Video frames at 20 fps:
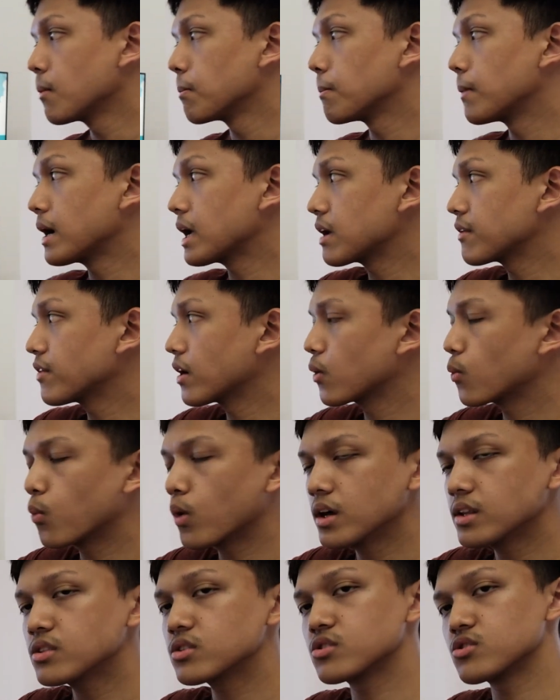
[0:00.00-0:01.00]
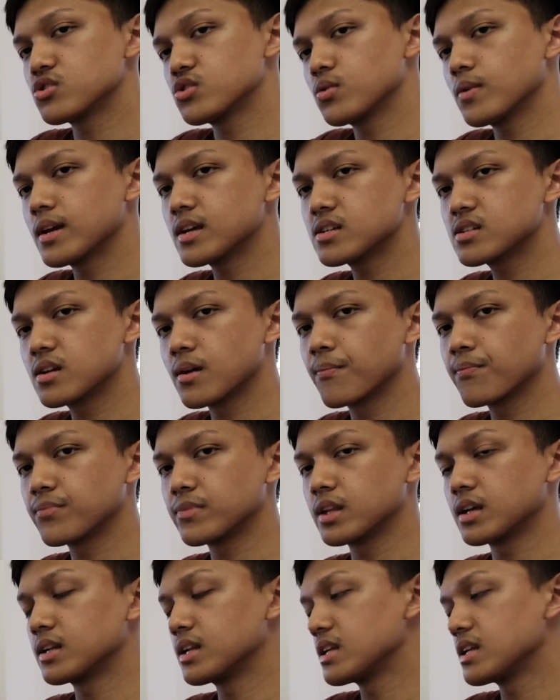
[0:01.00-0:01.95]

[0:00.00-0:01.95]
But if I want to switch the